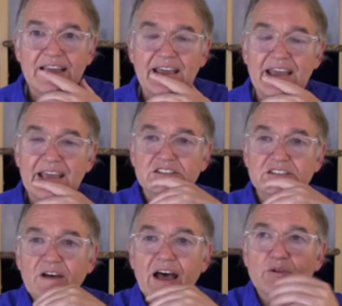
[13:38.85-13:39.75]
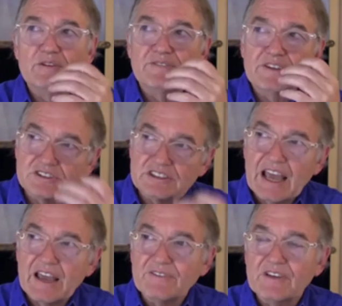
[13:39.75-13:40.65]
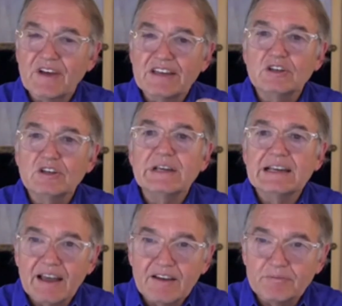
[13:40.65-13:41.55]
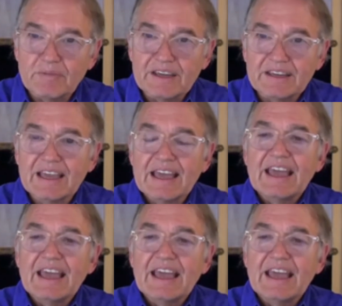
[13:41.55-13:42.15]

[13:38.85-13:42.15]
And so I would feel safe if I knew he loved me.